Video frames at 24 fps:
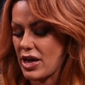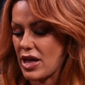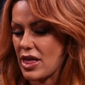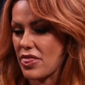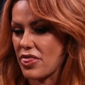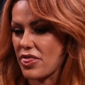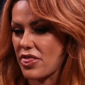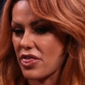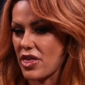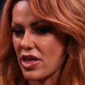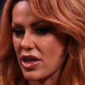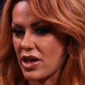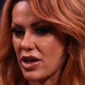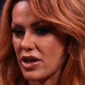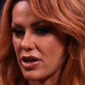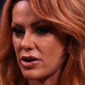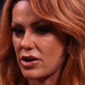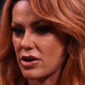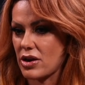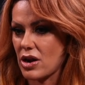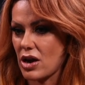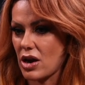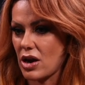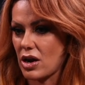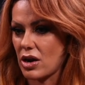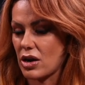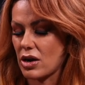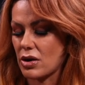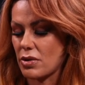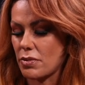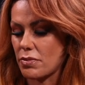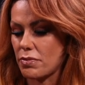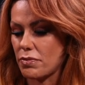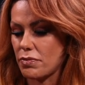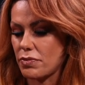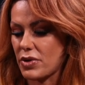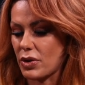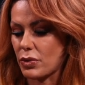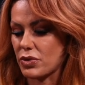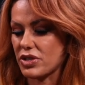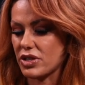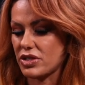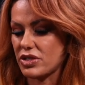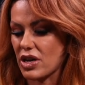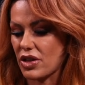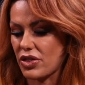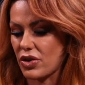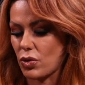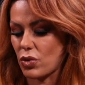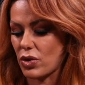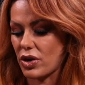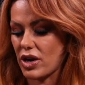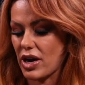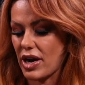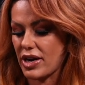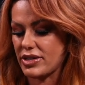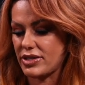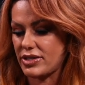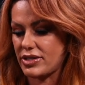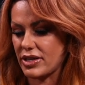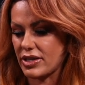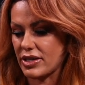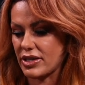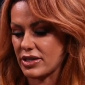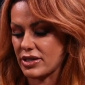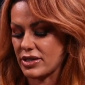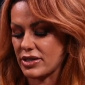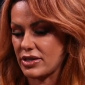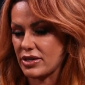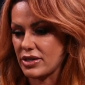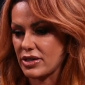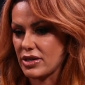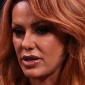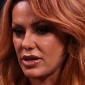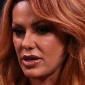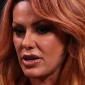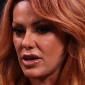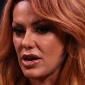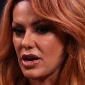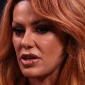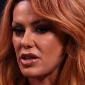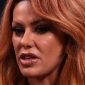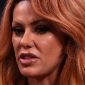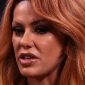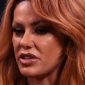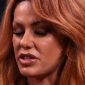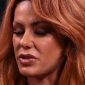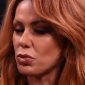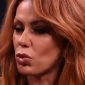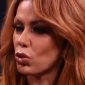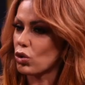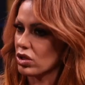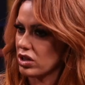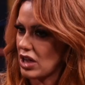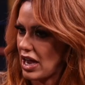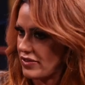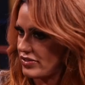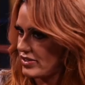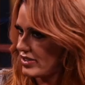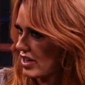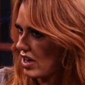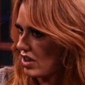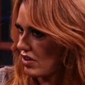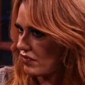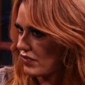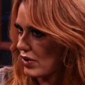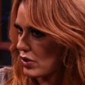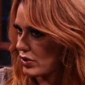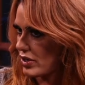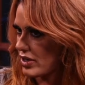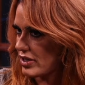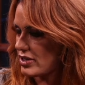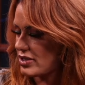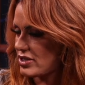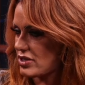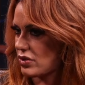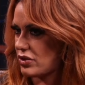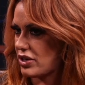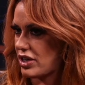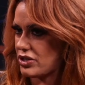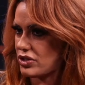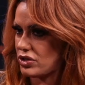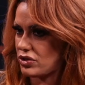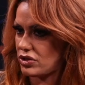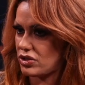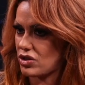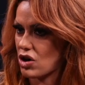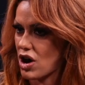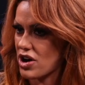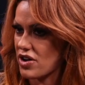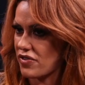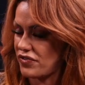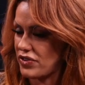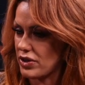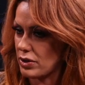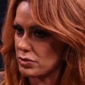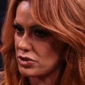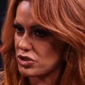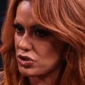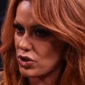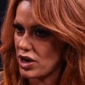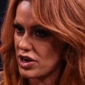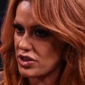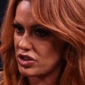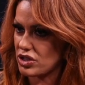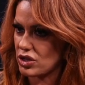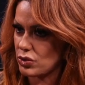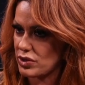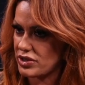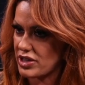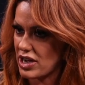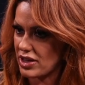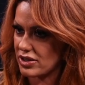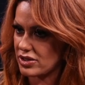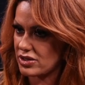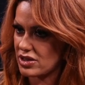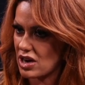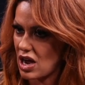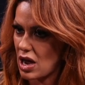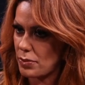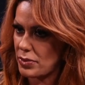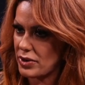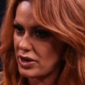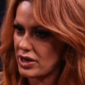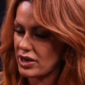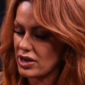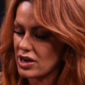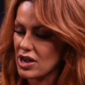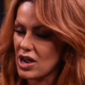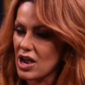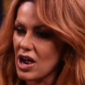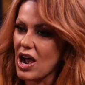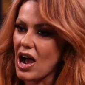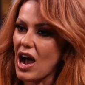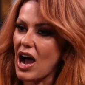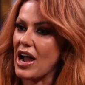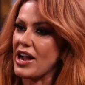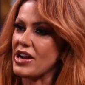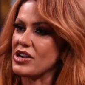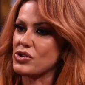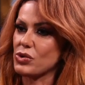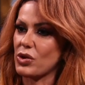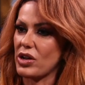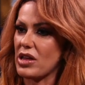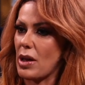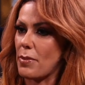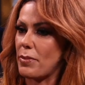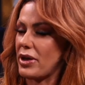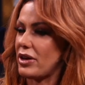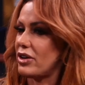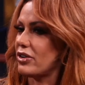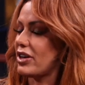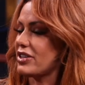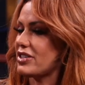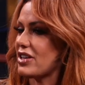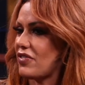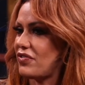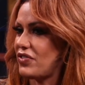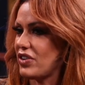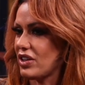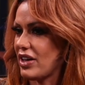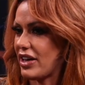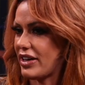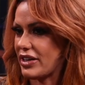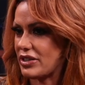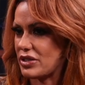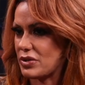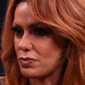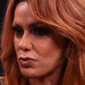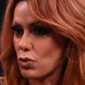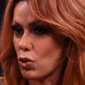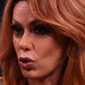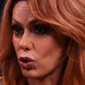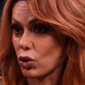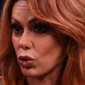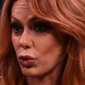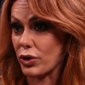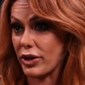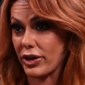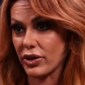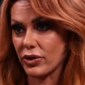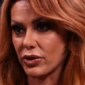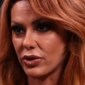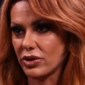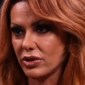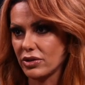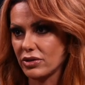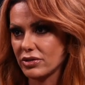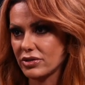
and then there was another one I did that's more lifestyle focused, so they try to film straight through without stopping. I enjoy that better because I feel like it's more real.